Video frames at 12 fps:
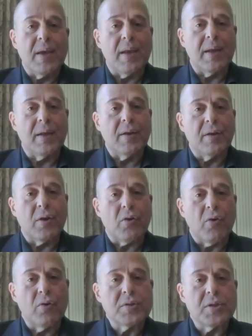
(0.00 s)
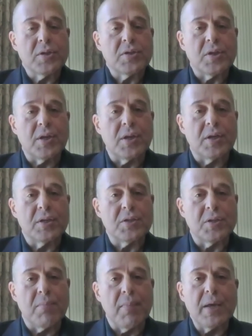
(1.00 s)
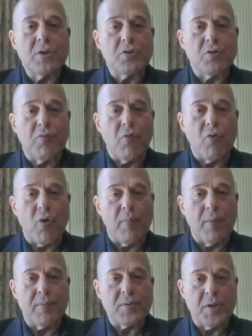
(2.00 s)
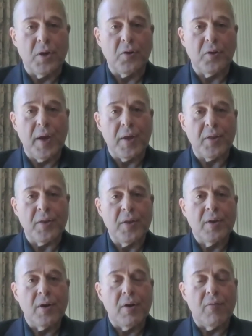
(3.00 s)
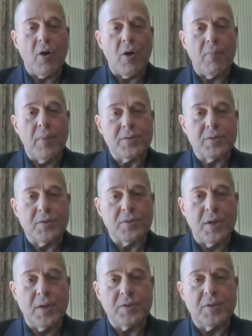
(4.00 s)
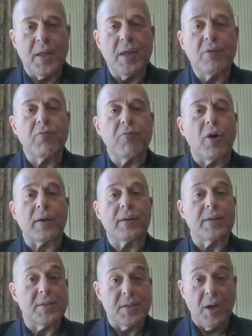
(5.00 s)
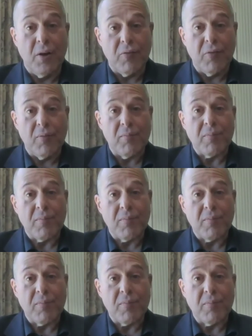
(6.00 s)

And necrosis is the major form of cell death of heart muscle cells in the infarct itself.